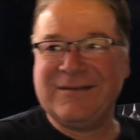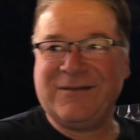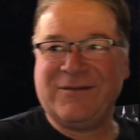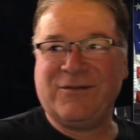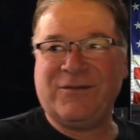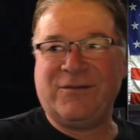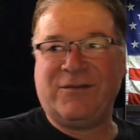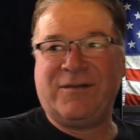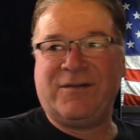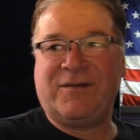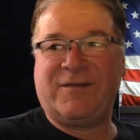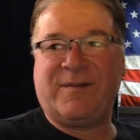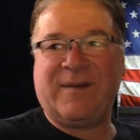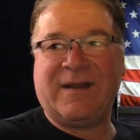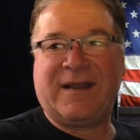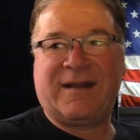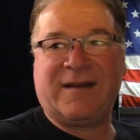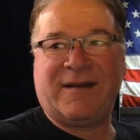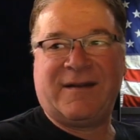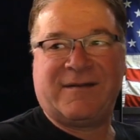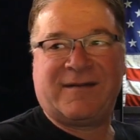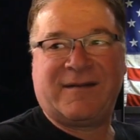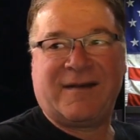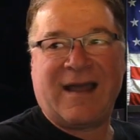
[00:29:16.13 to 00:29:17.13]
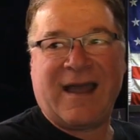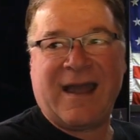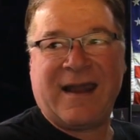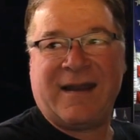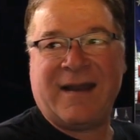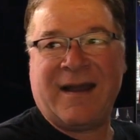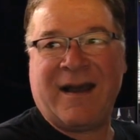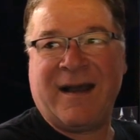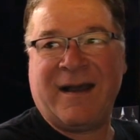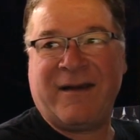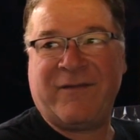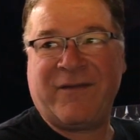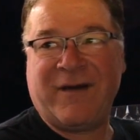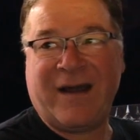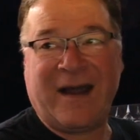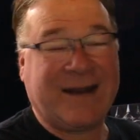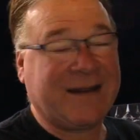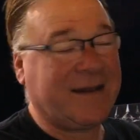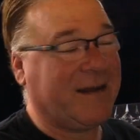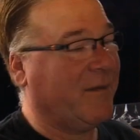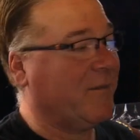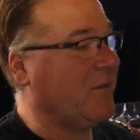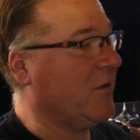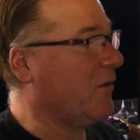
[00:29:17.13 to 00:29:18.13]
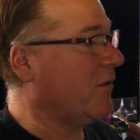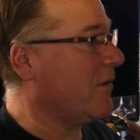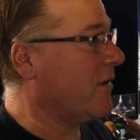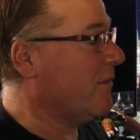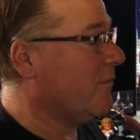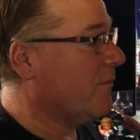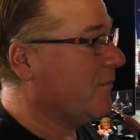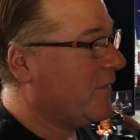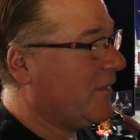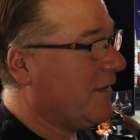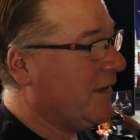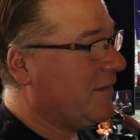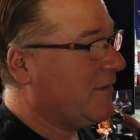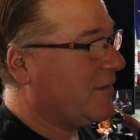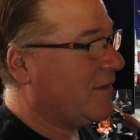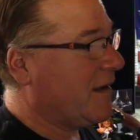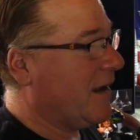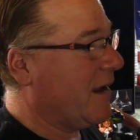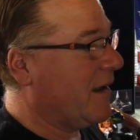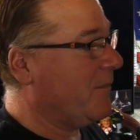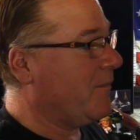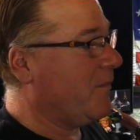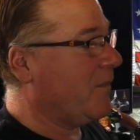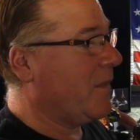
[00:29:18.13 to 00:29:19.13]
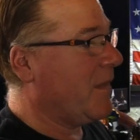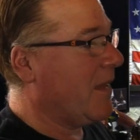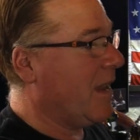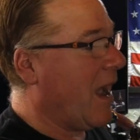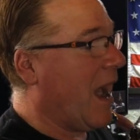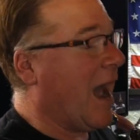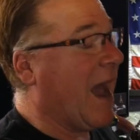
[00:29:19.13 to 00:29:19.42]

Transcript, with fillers: Ooh, speaking of sliding off, I'd come to a complete stop.